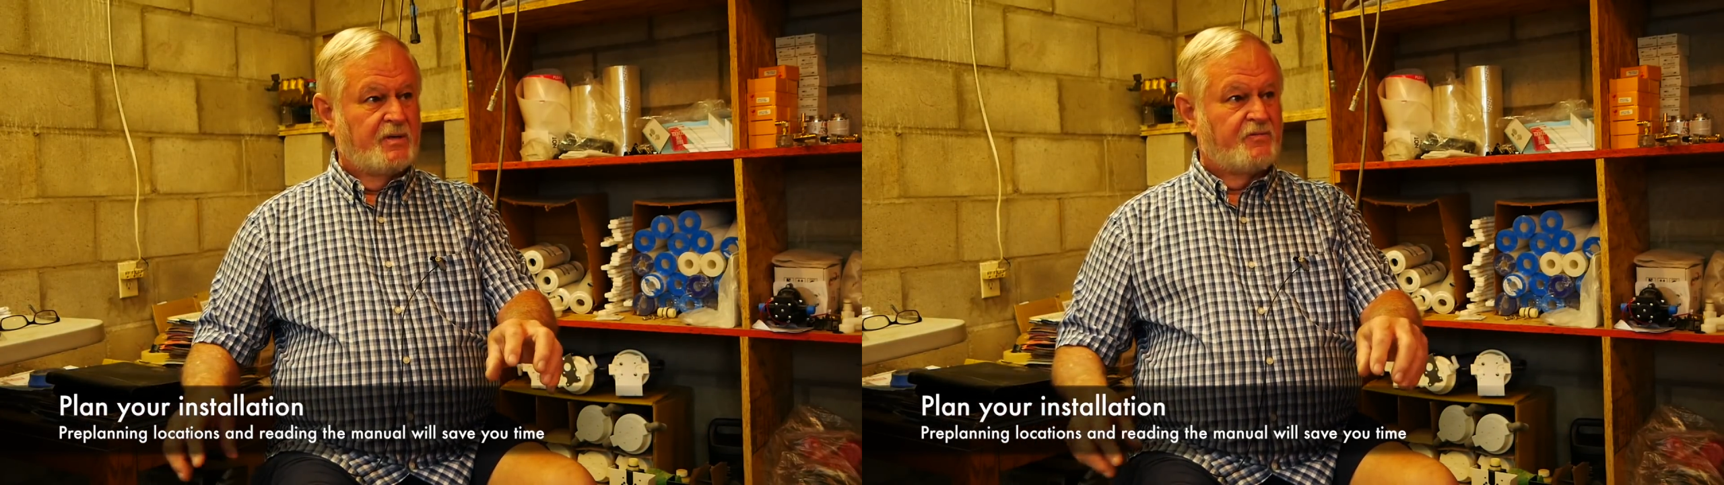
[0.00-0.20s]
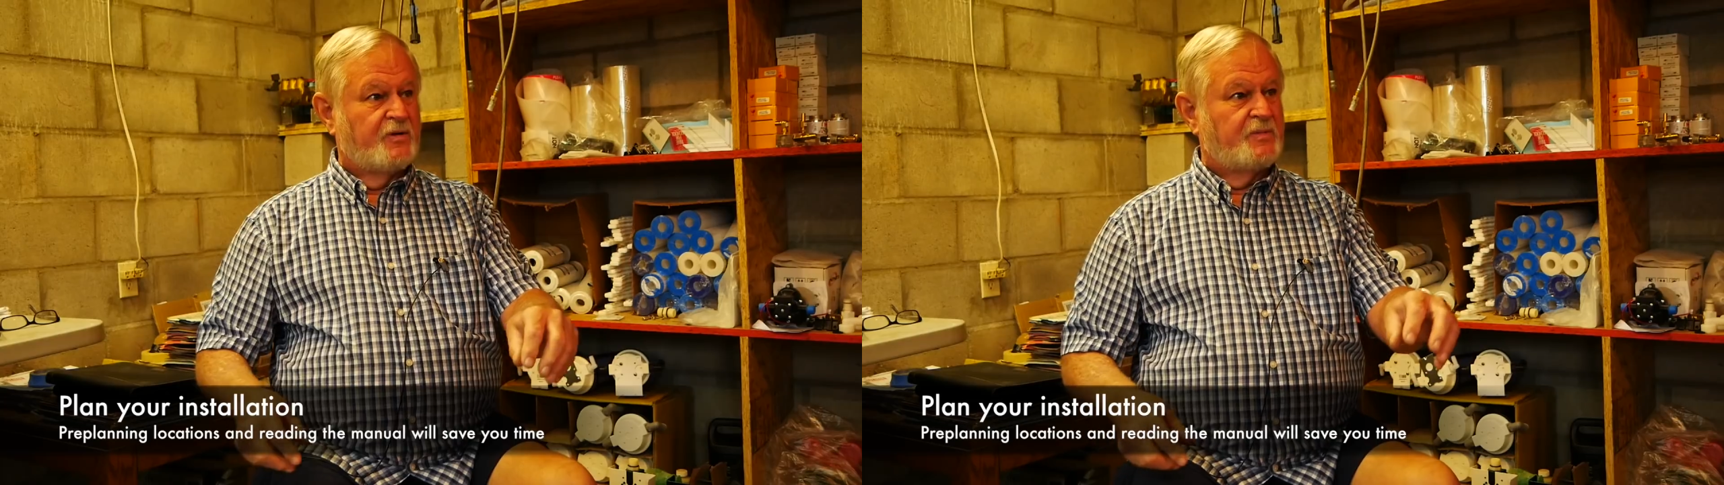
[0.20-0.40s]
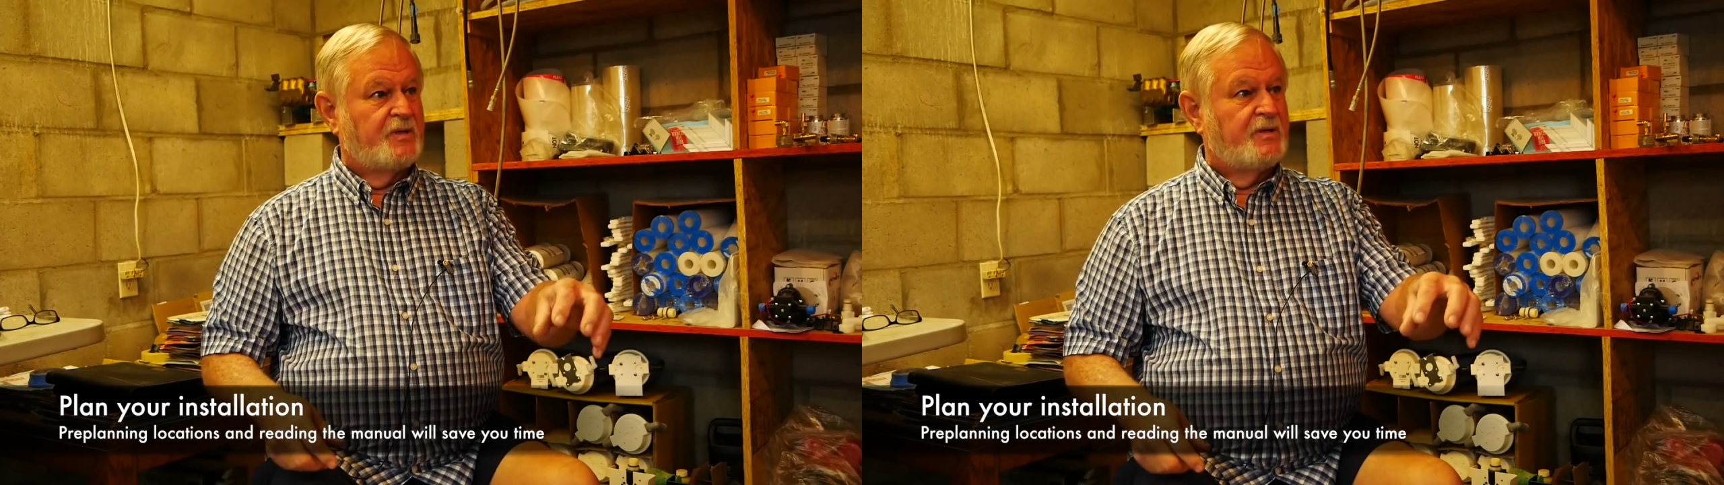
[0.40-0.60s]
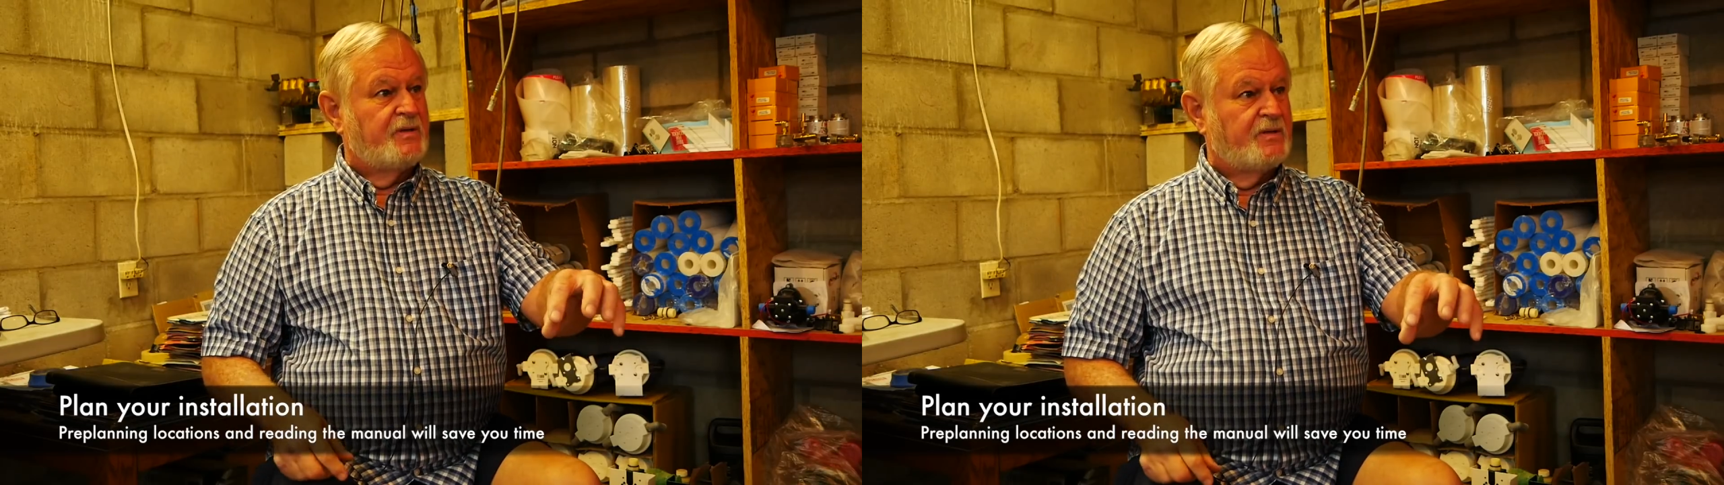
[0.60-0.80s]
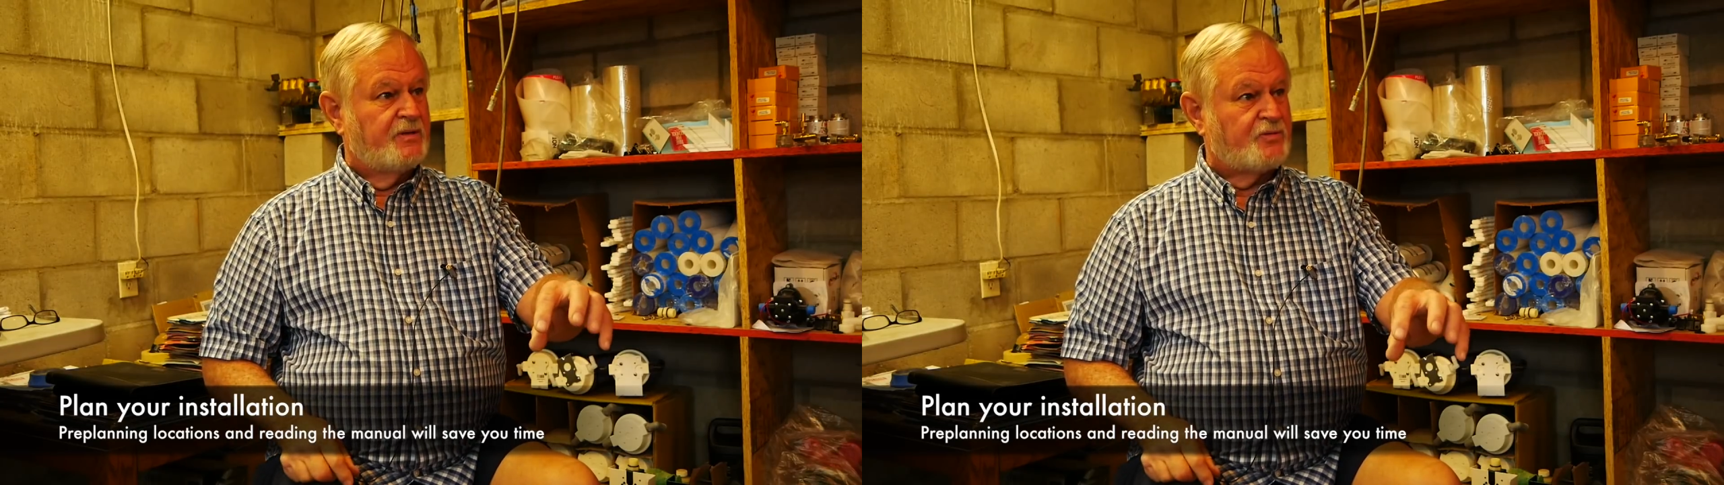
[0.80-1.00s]
from
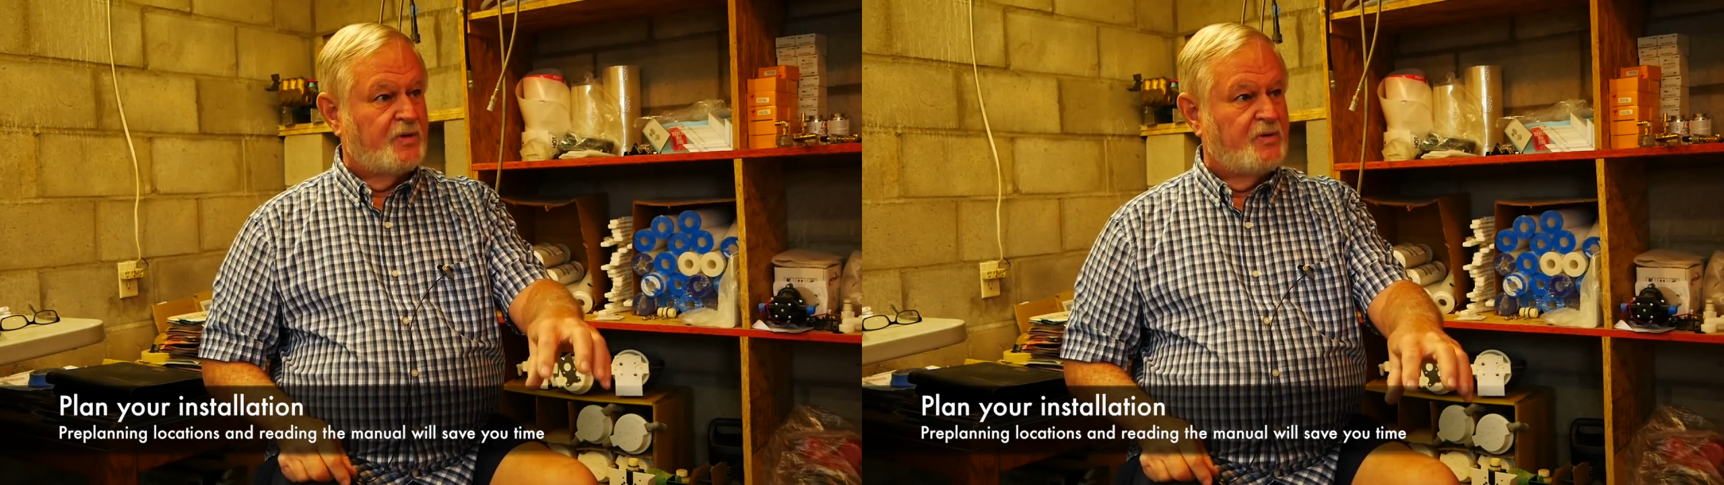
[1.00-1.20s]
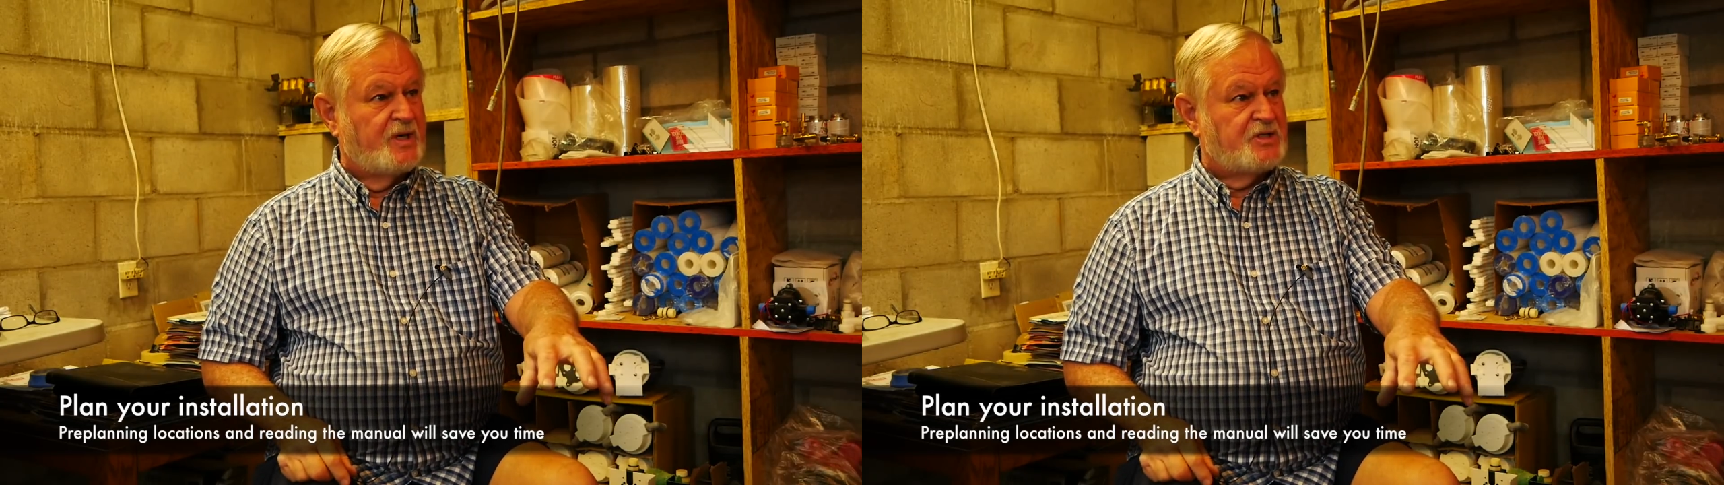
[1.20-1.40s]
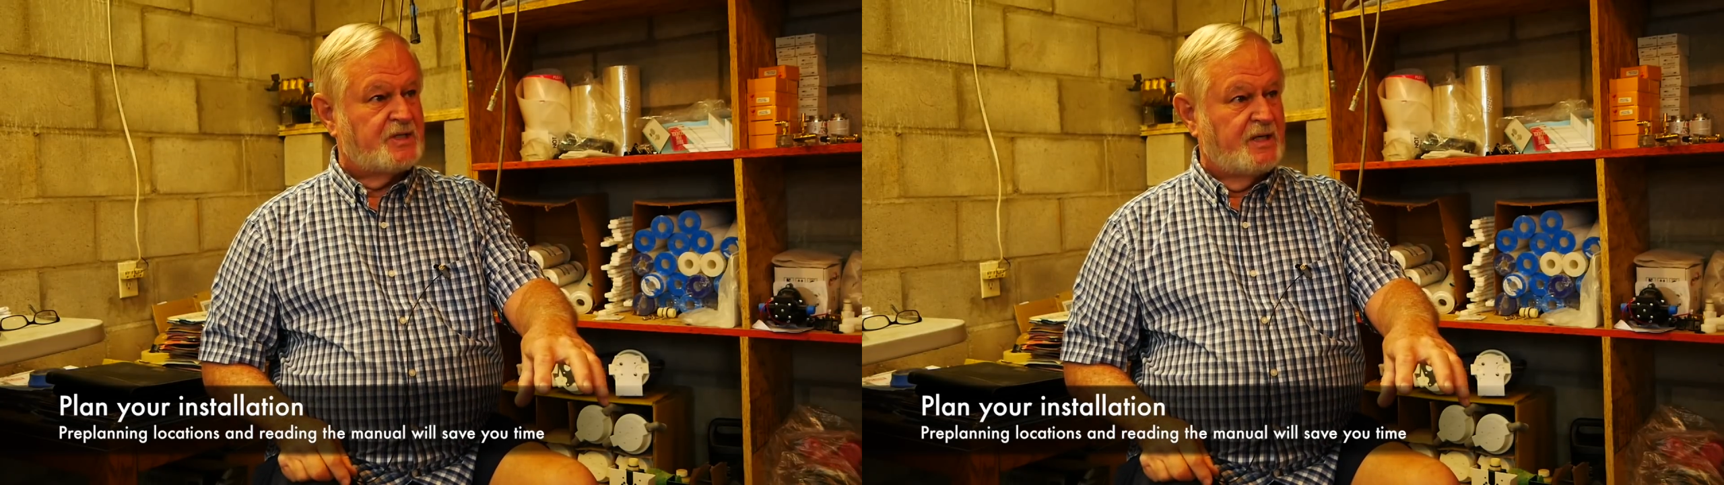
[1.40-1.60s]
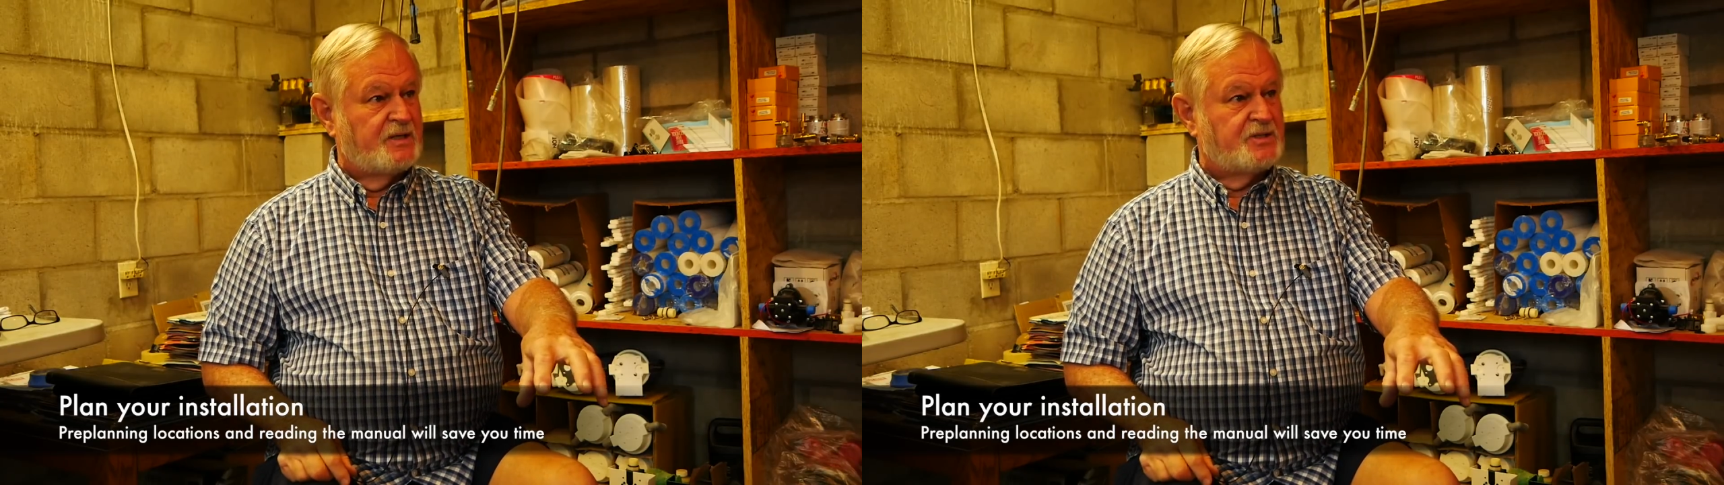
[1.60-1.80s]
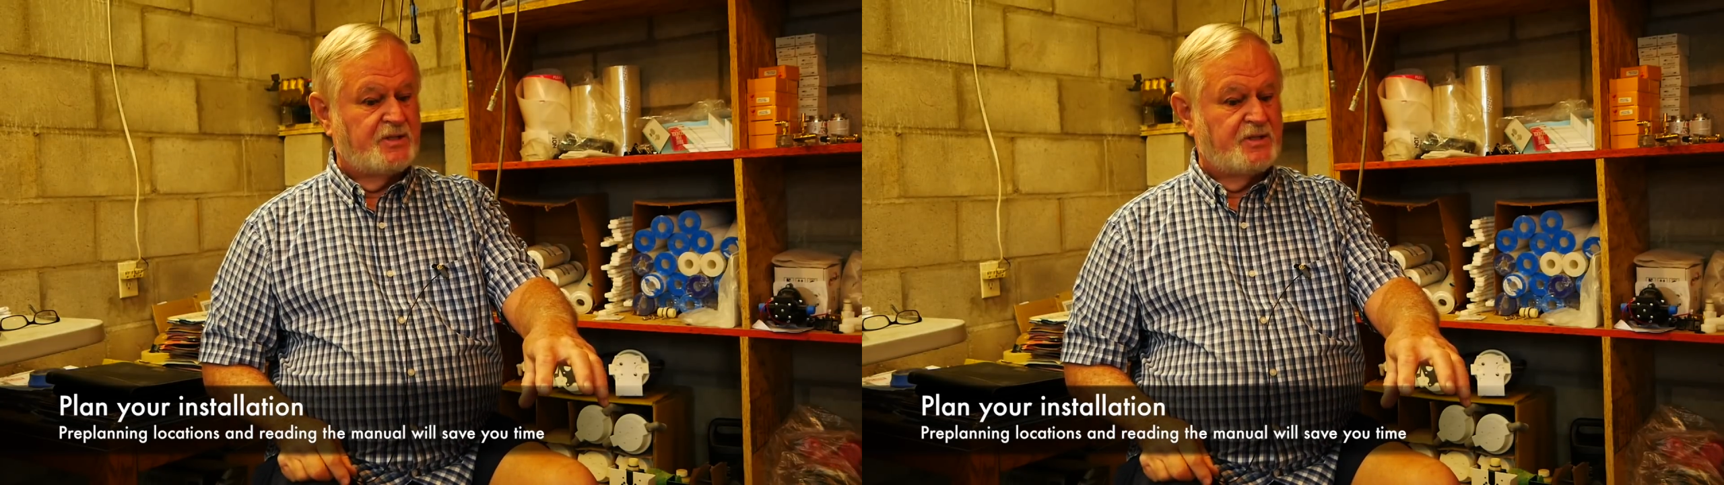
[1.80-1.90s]
the 3-way stainless